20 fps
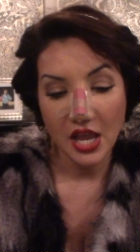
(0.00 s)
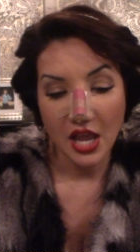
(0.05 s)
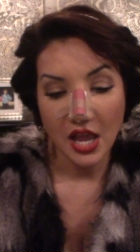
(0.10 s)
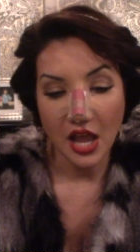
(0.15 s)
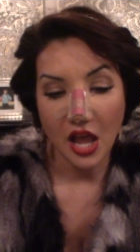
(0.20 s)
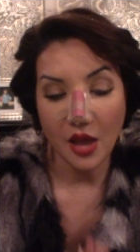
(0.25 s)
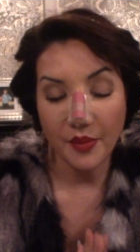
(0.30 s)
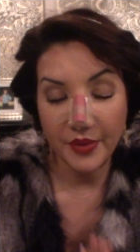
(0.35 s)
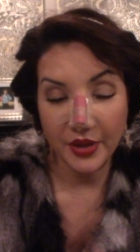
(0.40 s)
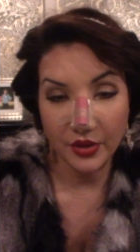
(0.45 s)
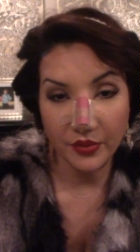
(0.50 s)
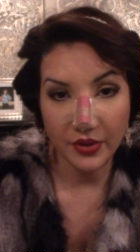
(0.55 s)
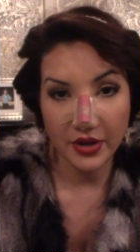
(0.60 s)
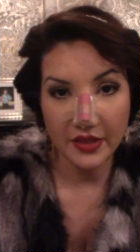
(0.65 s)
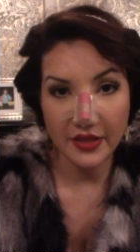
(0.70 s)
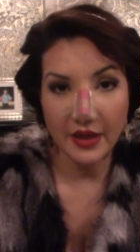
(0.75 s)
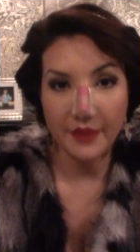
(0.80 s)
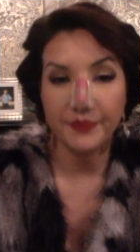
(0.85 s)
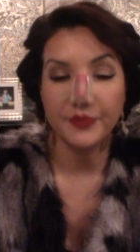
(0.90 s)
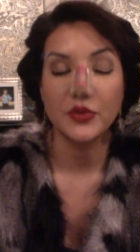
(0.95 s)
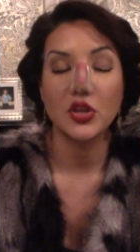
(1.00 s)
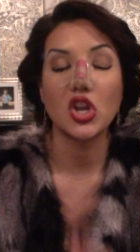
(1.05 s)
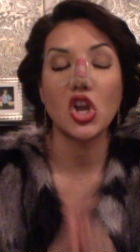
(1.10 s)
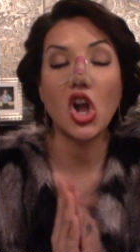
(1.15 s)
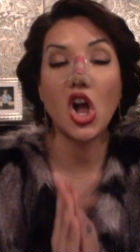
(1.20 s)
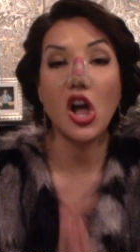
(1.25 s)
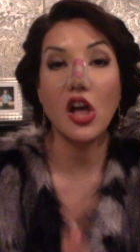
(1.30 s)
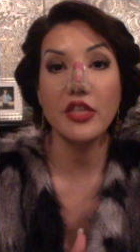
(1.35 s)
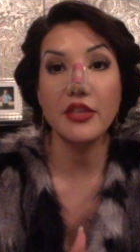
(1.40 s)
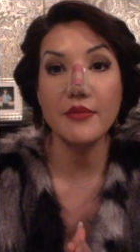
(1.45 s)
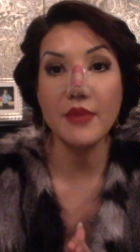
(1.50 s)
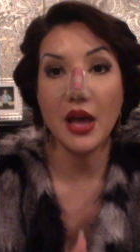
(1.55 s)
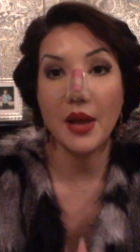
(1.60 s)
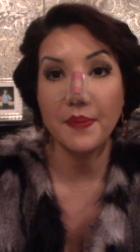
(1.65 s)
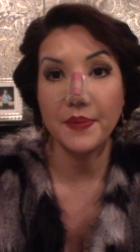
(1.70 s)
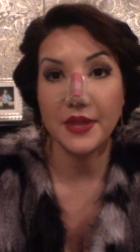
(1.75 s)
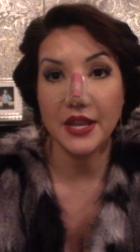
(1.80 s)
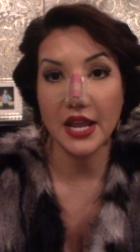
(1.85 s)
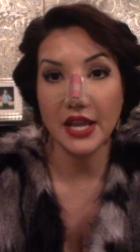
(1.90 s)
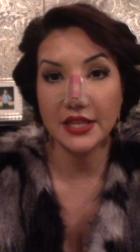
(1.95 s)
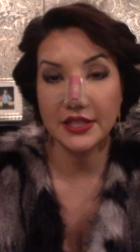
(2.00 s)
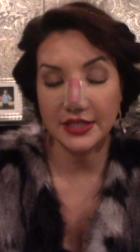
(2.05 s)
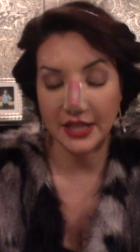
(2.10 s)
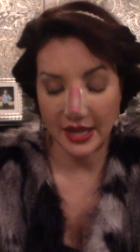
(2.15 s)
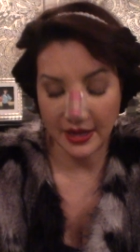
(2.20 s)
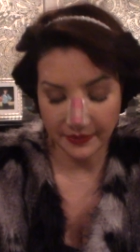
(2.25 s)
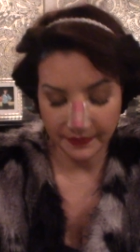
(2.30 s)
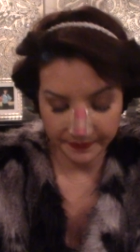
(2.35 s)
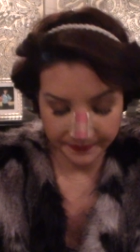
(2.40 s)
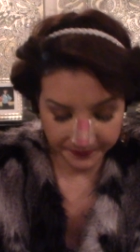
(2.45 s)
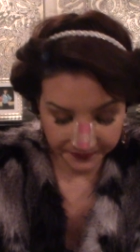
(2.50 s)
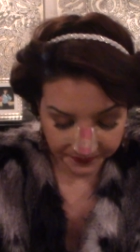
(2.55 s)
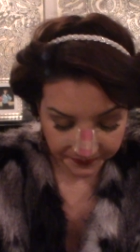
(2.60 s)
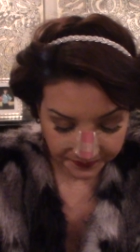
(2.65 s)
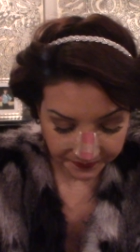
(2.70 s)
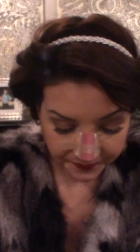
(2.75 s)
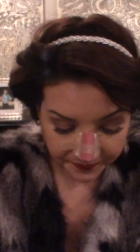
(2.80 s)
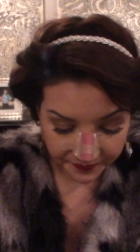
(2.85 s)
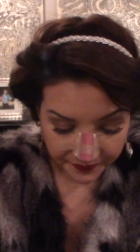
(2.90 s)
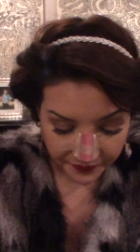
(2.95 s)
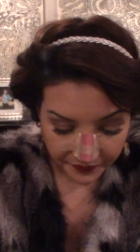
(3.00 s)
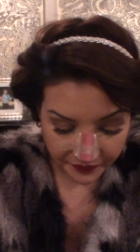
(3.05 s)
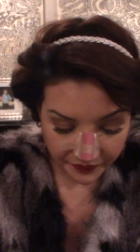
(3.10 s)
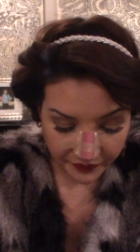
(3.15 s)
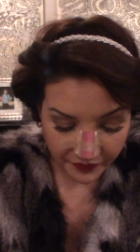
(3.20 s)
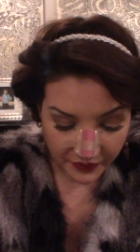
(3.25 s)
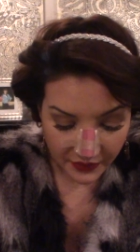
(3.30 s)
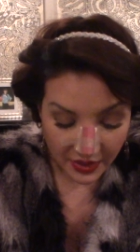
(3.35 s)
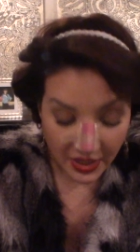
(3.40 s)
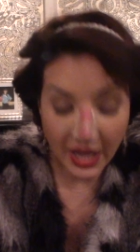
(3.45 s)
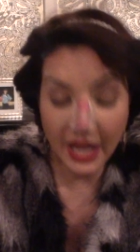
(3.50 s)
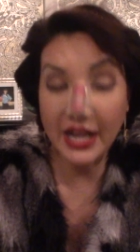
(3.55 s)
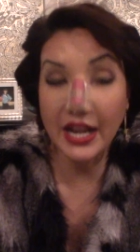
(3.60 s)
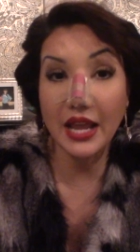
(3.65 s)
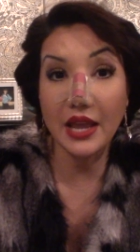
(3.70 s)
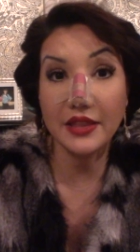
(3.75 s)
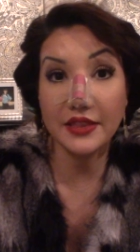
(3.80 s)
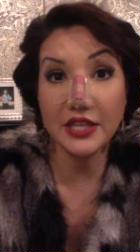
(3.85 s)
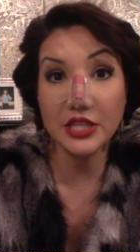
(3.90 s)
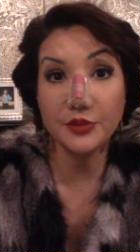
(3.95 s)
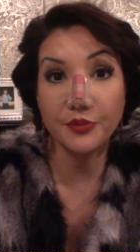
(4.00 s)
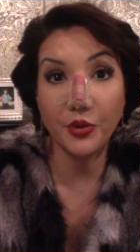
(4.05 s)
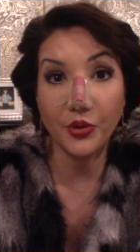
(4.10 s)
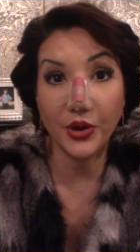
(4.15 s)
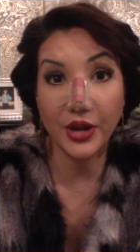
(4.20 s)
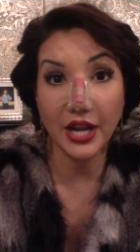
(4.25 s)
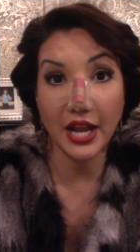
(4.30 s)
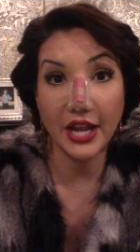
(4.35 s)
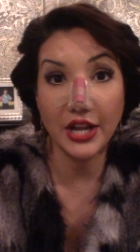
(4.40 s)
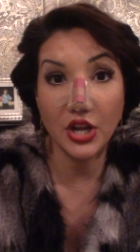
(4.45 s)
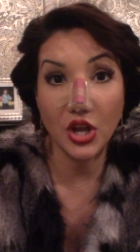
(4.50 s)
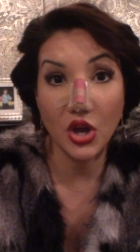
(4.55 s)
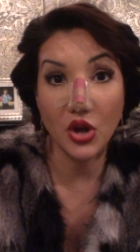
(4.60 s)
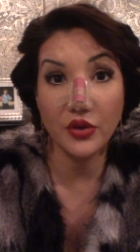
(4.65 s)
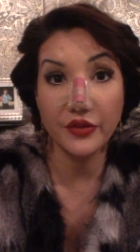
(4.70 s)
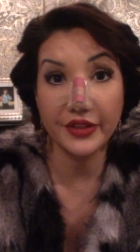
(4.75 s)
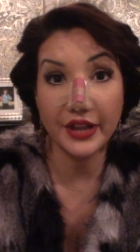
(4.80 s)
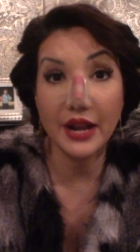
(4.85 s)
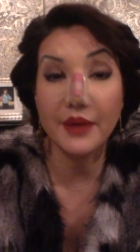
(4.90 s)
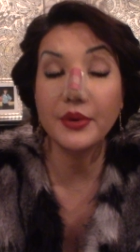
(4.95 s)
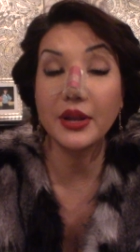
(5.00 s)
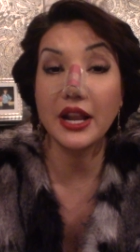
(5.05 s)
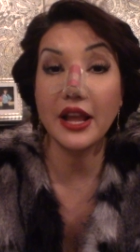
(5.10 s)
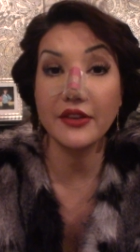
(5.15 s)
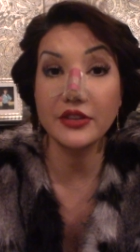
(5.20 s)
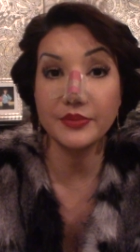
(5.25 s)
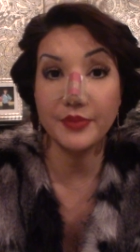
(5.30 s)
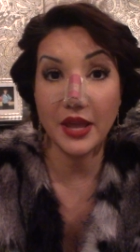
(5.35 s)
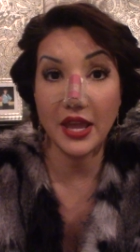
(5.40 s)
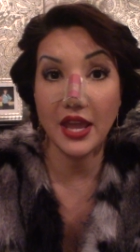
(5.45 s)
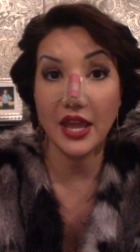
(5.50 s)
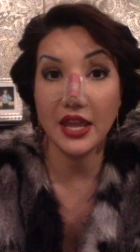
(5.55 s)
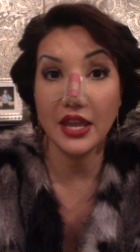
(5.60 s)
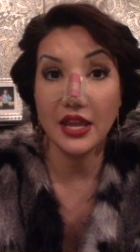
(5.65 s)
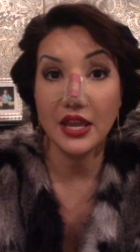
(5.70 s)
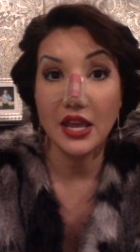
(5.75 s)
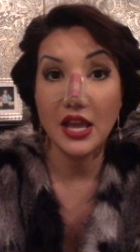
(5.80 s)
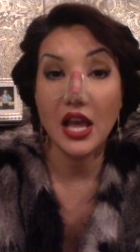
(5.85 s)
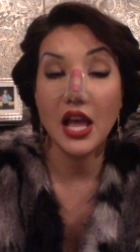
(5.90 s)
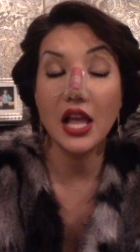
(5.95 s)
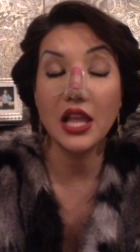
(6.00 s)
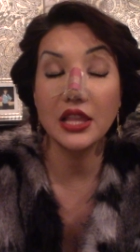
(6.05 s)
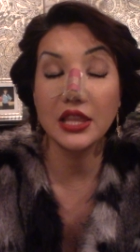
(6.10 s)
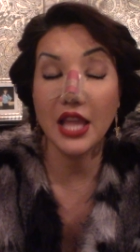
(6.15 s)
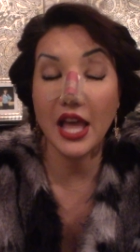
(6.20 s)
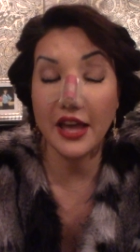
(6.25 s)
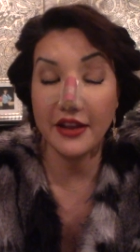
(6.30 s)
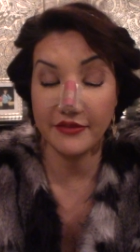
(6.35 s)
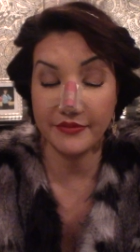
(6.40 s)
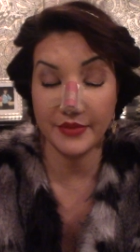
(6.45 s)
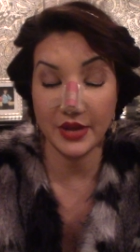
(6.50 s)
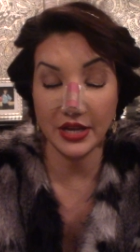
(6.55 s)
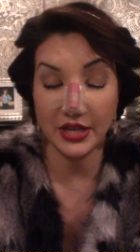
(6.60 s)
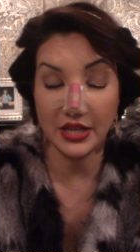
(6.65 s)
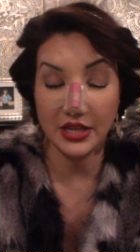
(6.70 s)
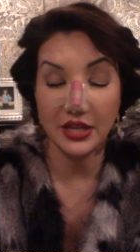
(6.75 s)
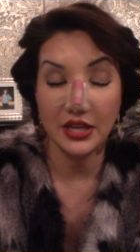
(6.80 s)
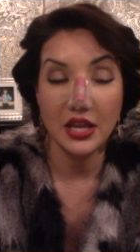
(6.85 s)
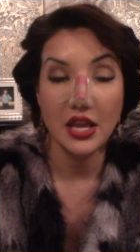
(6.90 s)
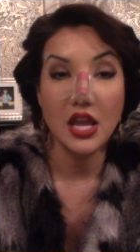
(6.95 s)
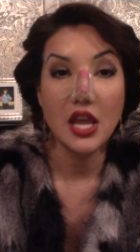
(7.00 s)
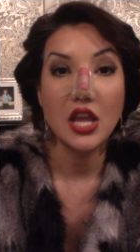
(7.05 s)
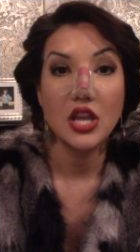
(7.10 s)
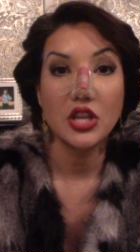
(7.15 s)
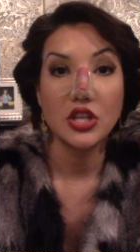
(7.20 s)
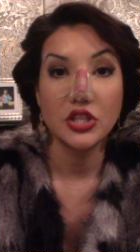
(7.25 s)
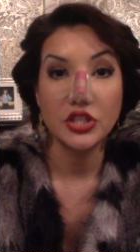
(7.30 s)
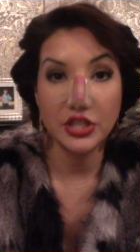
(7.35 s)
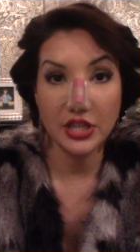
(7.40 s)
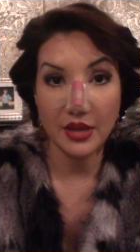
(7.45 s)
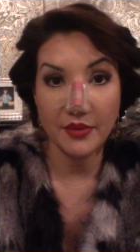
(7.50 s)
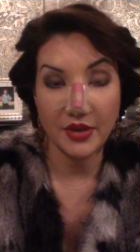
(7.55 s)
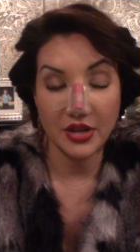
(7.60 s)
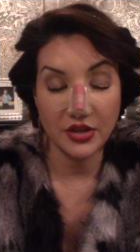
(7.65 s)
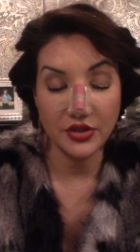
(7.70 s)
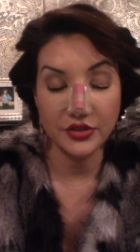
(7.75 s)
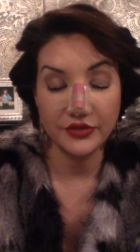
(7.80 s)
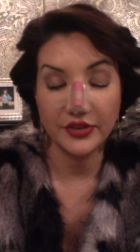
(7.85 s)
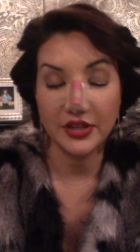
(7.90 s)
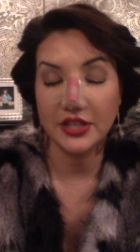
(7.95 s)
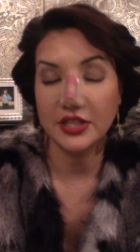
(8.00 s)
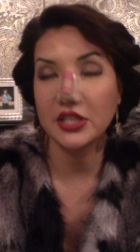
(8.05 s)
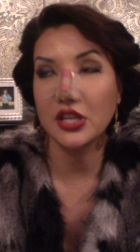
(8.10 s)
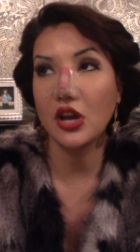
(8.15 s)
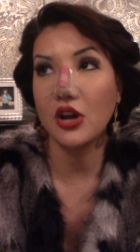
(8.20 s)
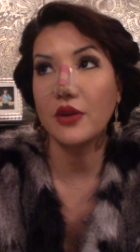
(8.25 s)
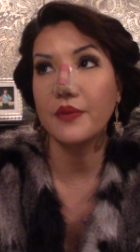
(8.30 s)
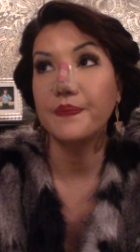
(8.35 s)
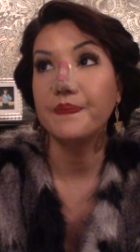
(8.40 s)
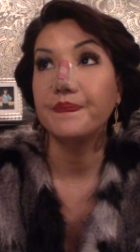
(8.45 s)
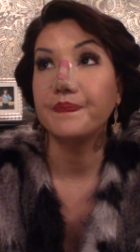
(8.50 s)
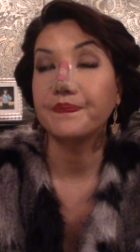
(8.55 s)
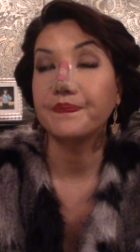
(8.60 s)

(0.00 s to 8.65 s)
I'll pick one of them. Call them up the next day. And at this point, I know that I'm going to have to pay a lot of money to get my nose fixed. So